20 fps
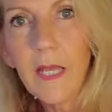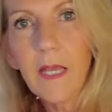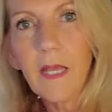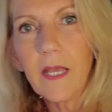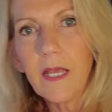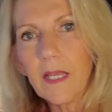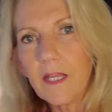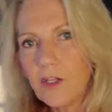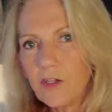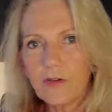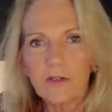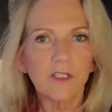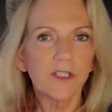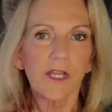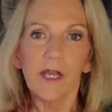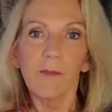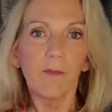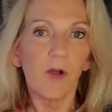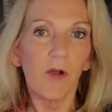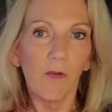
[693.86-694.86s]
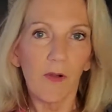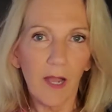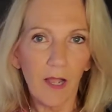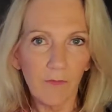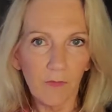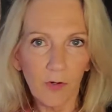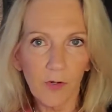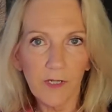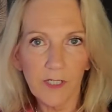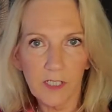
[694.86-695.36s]
In your demo, I've
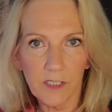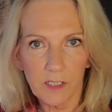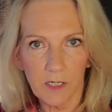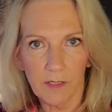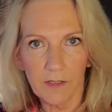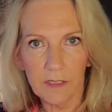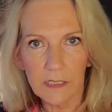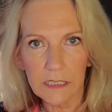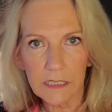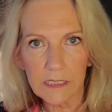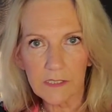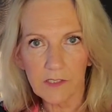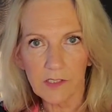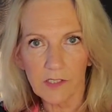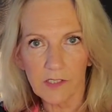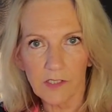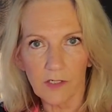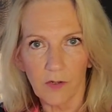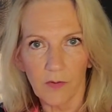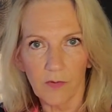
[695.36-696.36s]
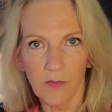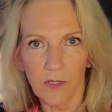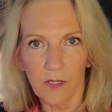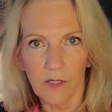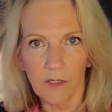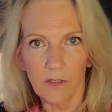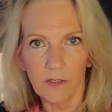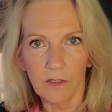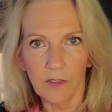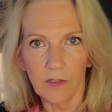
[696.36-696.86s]
already done this so
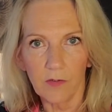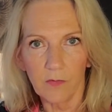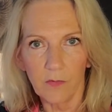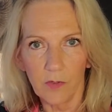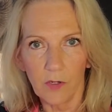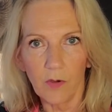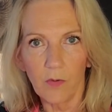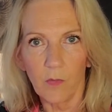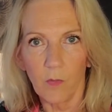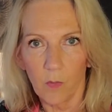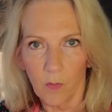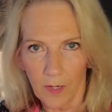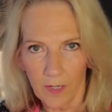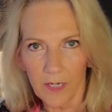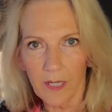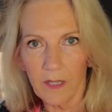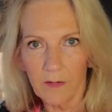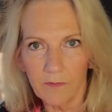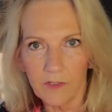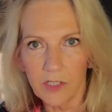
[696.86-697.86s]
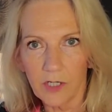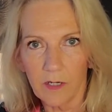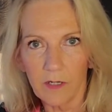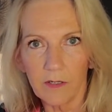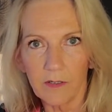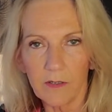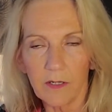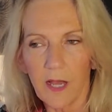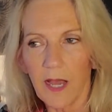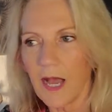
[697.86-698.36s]
that you know what I've
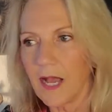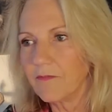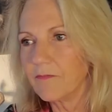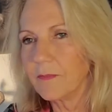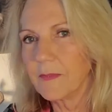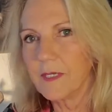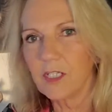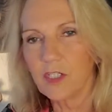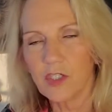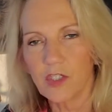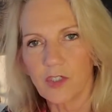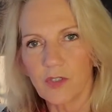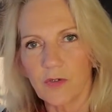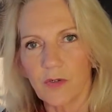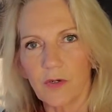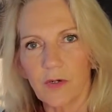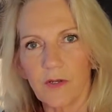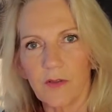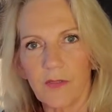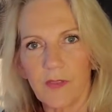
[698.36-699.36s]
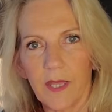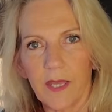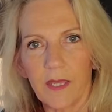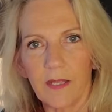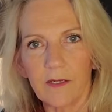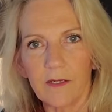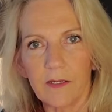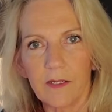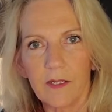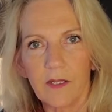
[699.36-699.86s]
done. I've made sure that
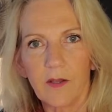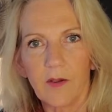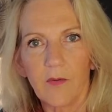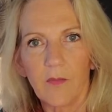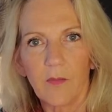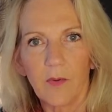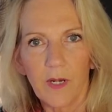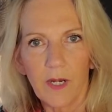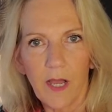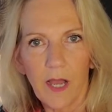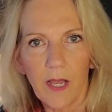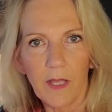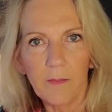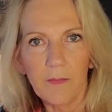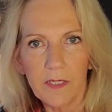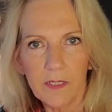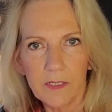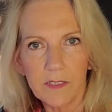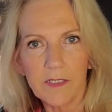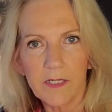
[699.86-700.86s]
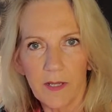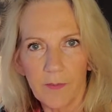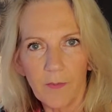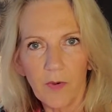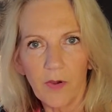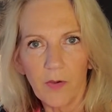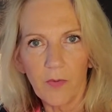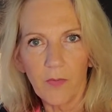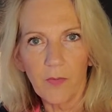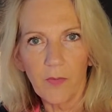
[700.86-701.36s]
when I'm in a
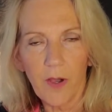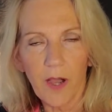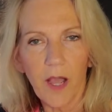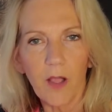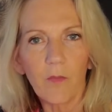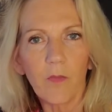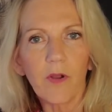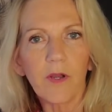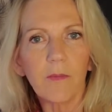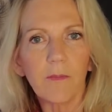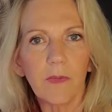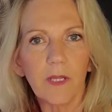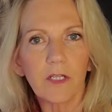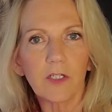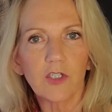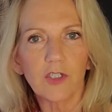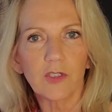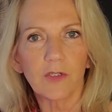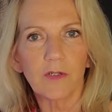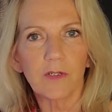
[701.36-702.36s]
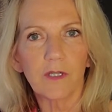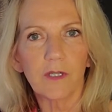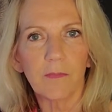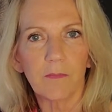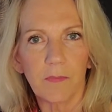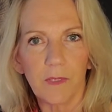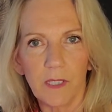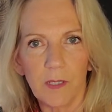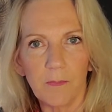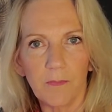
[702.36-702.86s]
demo, I want to make sure that
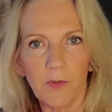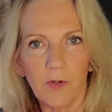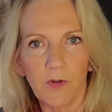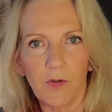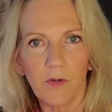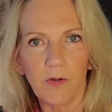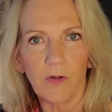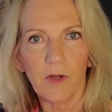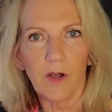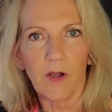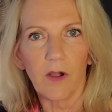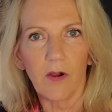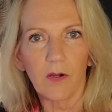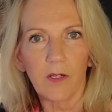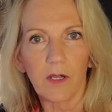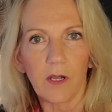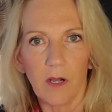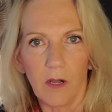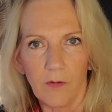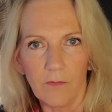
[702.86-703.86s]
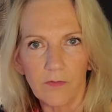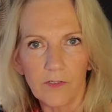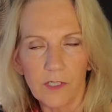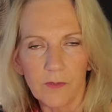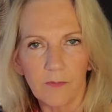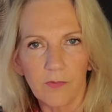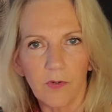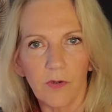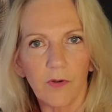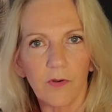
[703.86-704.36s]
people are
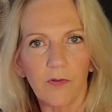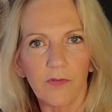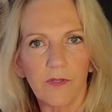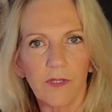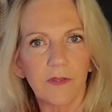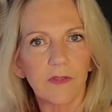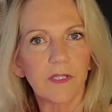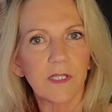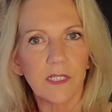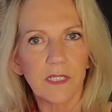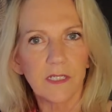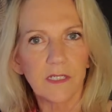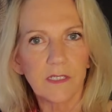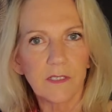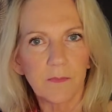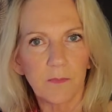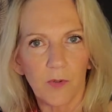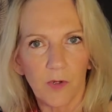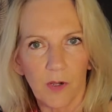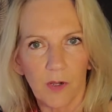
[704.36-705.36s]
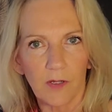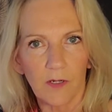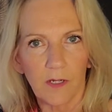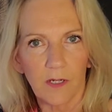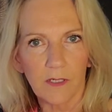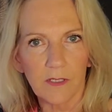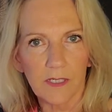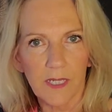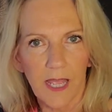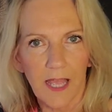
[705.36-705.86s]
comfortable that these
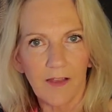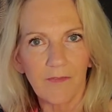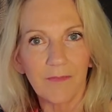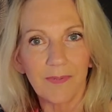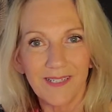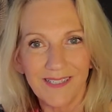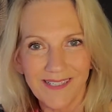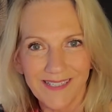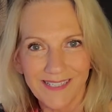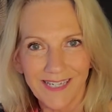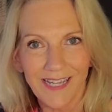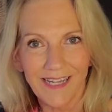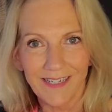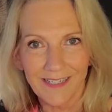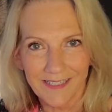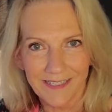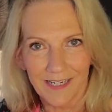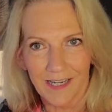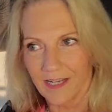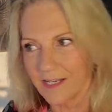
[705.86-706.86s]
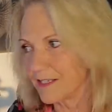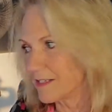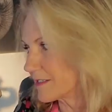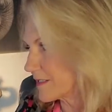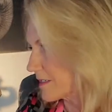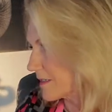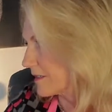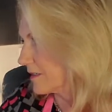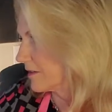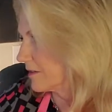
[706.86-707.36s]
products have been
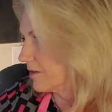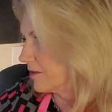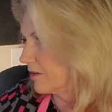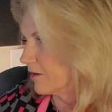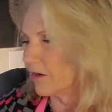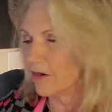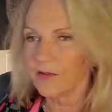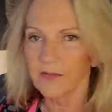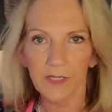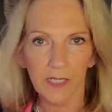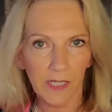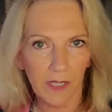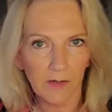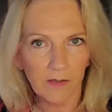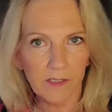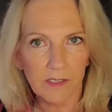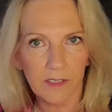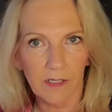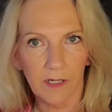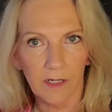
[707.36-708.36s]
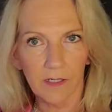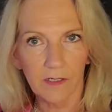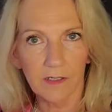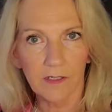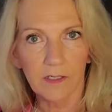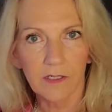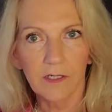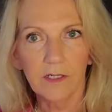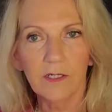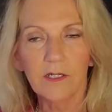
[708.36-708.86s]
sanitized on the outside.
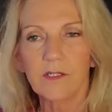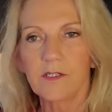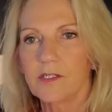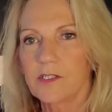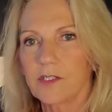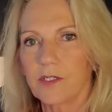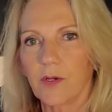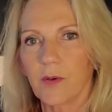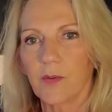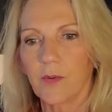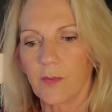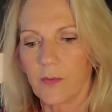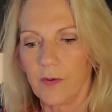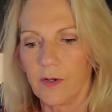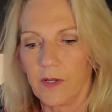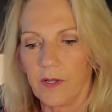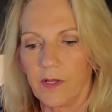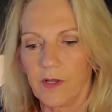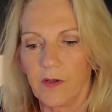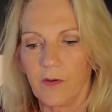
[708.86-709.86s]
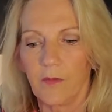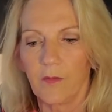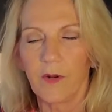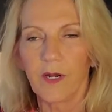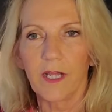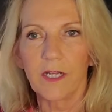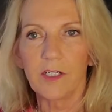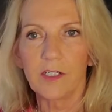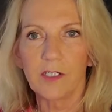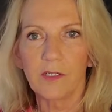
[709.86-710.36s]
So what
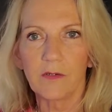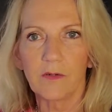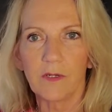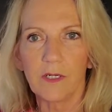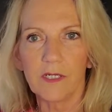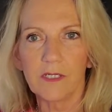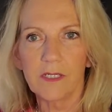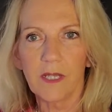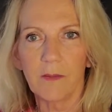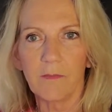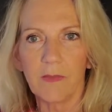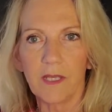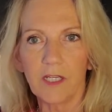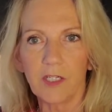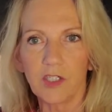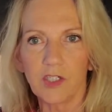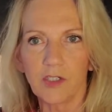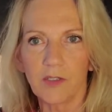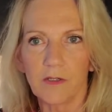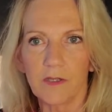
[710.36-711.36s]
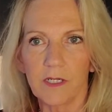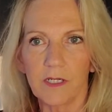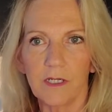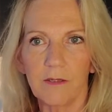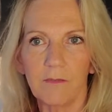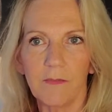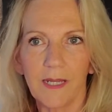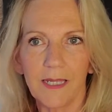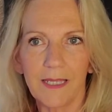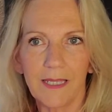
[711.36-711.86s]
I do is I make sure that in
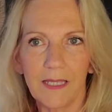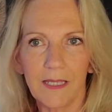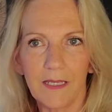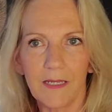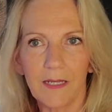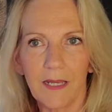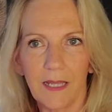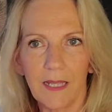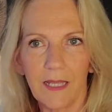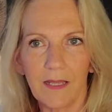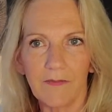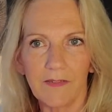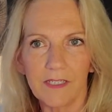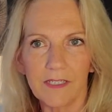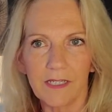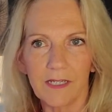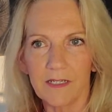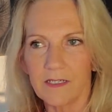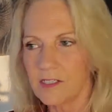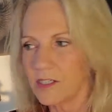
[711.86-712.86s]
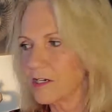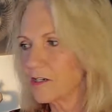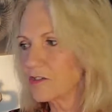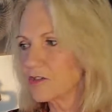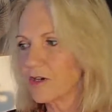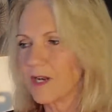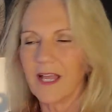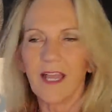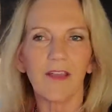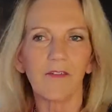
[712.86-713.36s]
my kit I have a sanitizer.
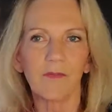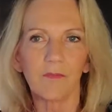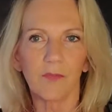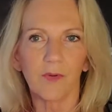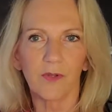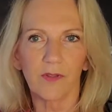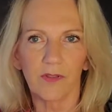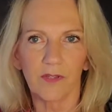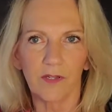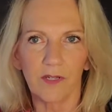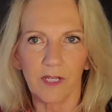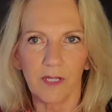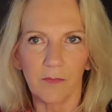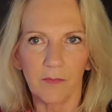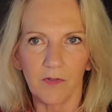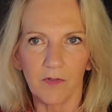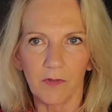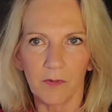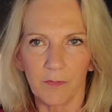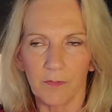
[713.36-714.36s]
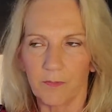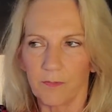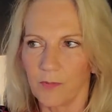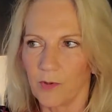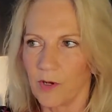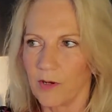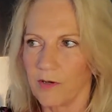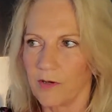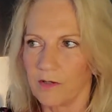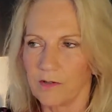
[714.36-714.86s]
I haven't put the name of the
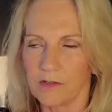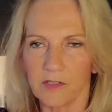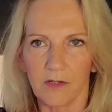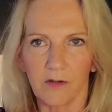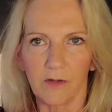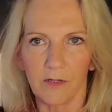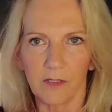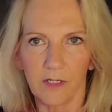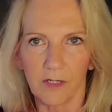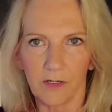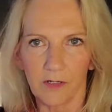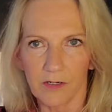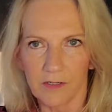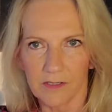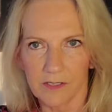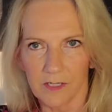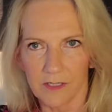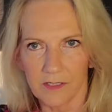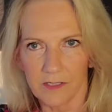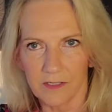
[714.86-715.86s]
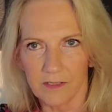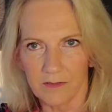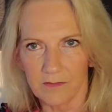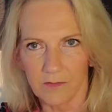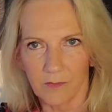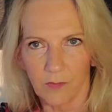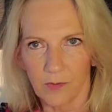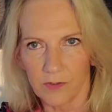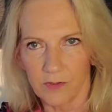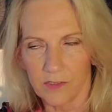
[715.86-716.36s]
product on here because I didn't
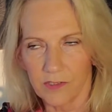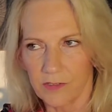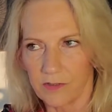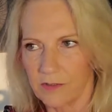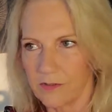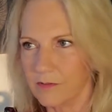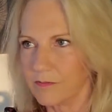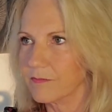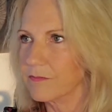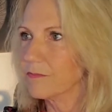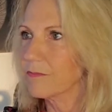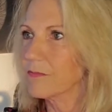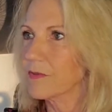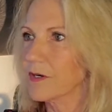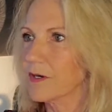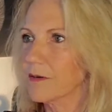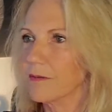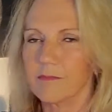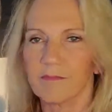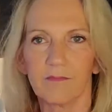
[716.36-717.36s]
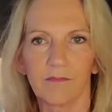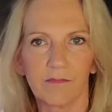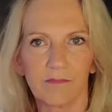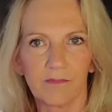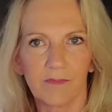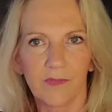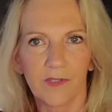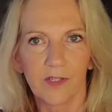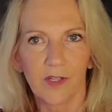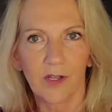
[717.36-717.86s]
want to
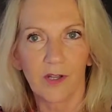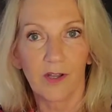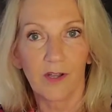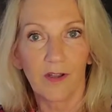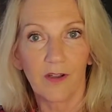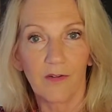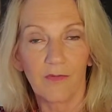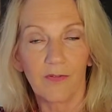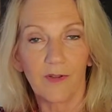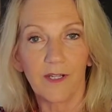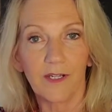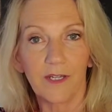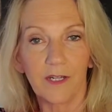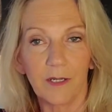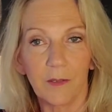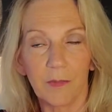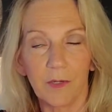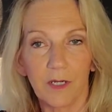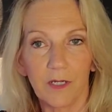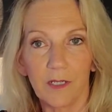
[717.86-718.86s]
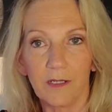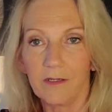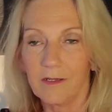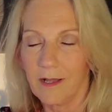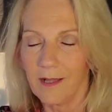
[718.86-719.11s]
offend anybody.